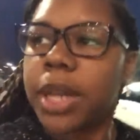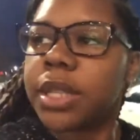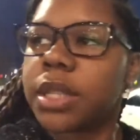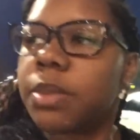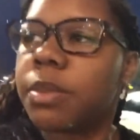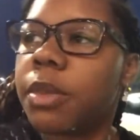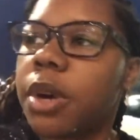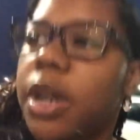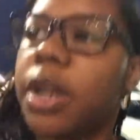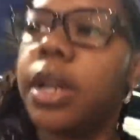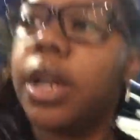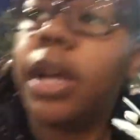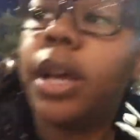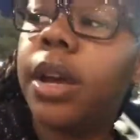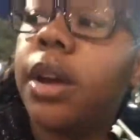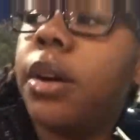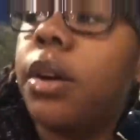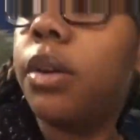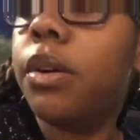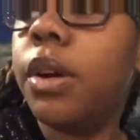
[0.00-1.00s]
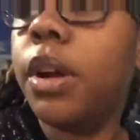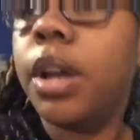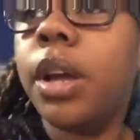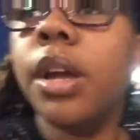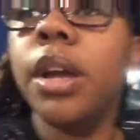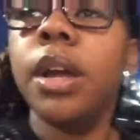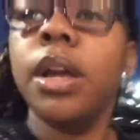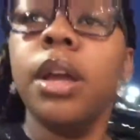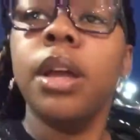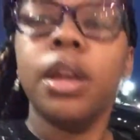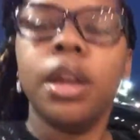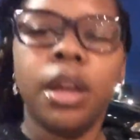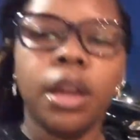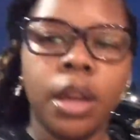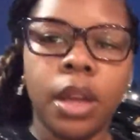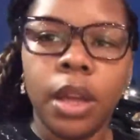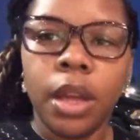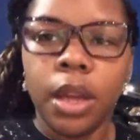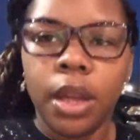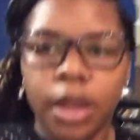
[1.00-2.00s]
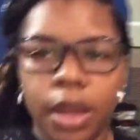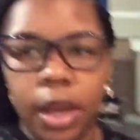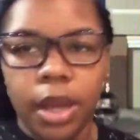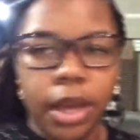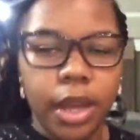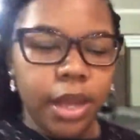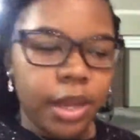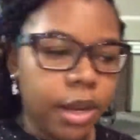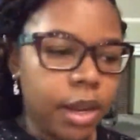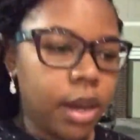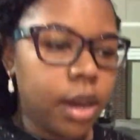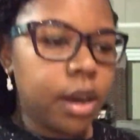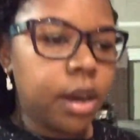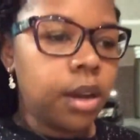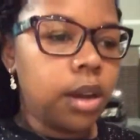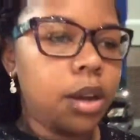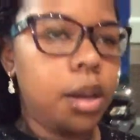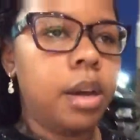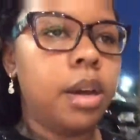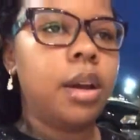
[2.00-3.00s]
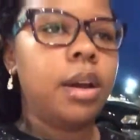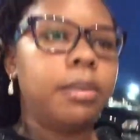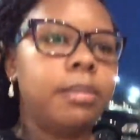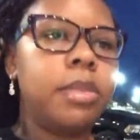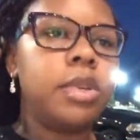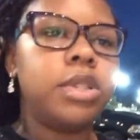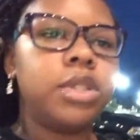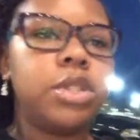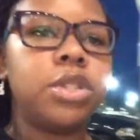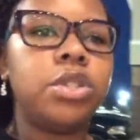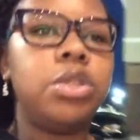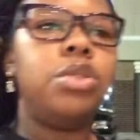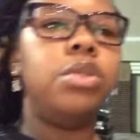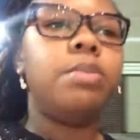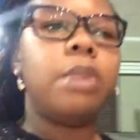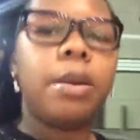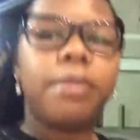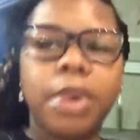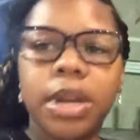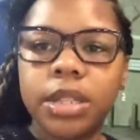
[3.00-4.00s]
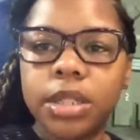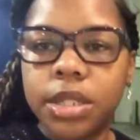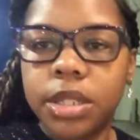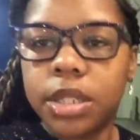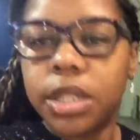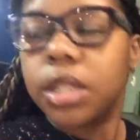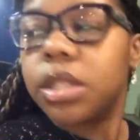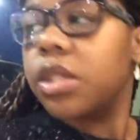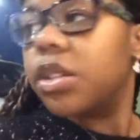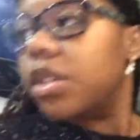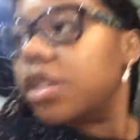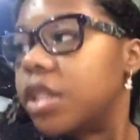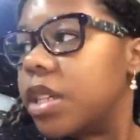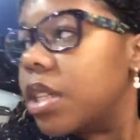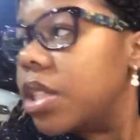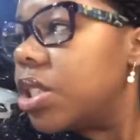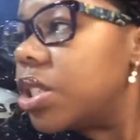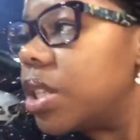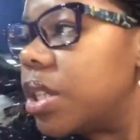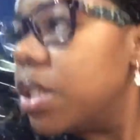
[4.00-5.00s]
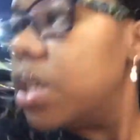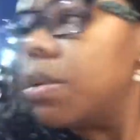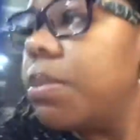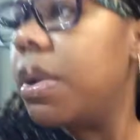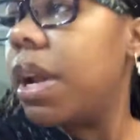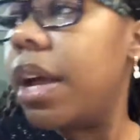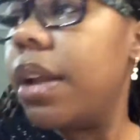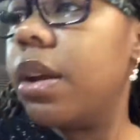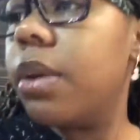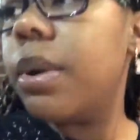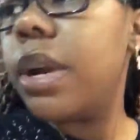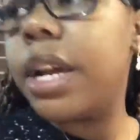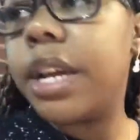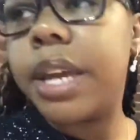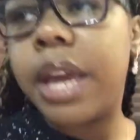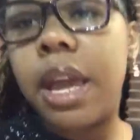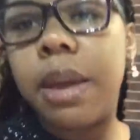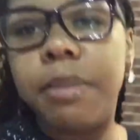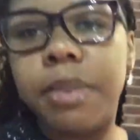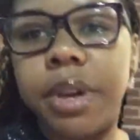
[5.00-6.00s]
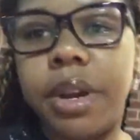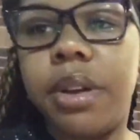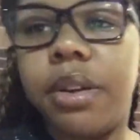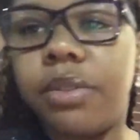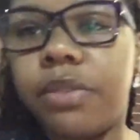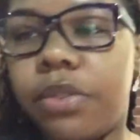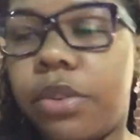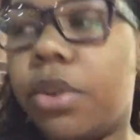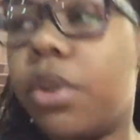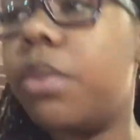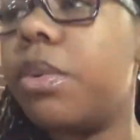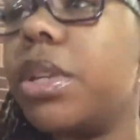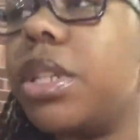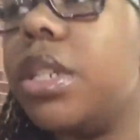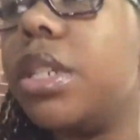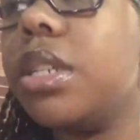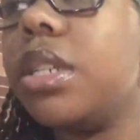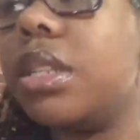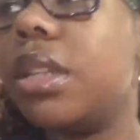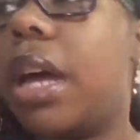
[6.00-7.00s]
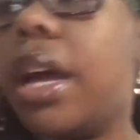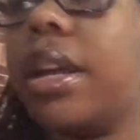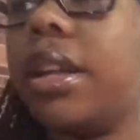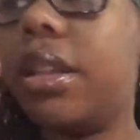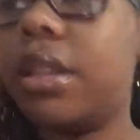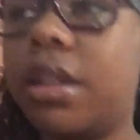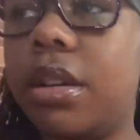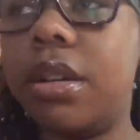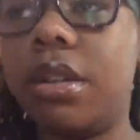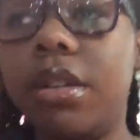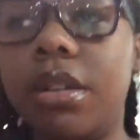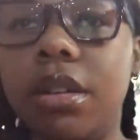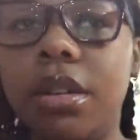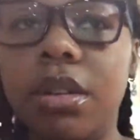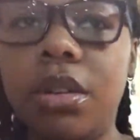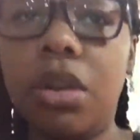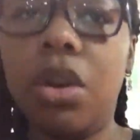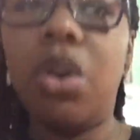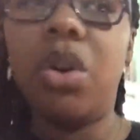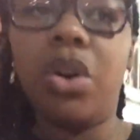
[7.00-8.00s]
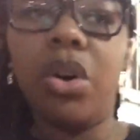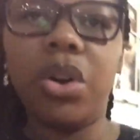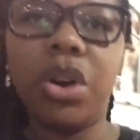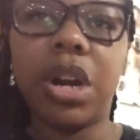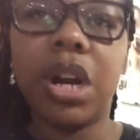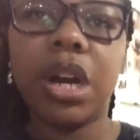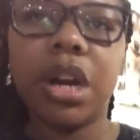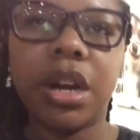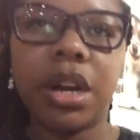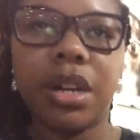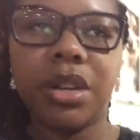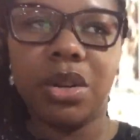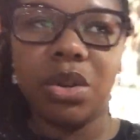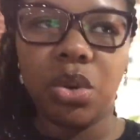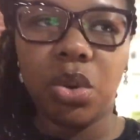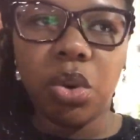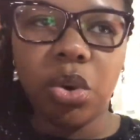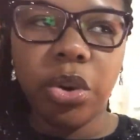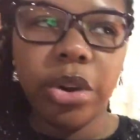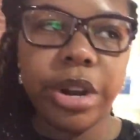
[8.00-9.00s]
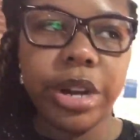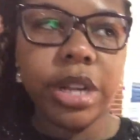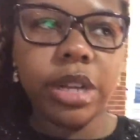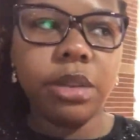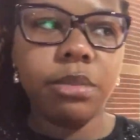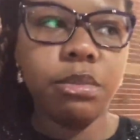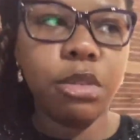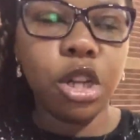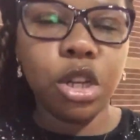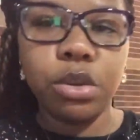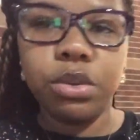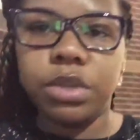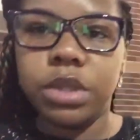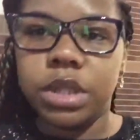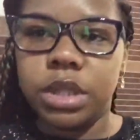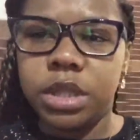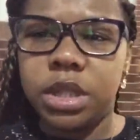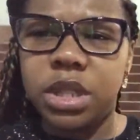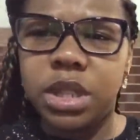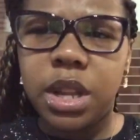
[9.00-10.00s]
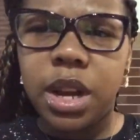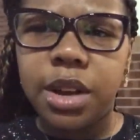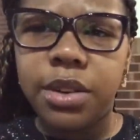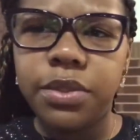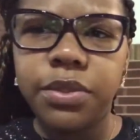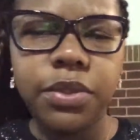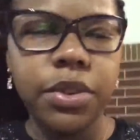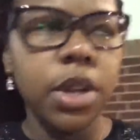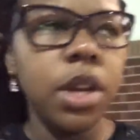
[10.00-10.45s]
PetSmart now. And I'm going to do my best to stick to the agenda. But I know what I came in here for, which is like the cordon blue stuff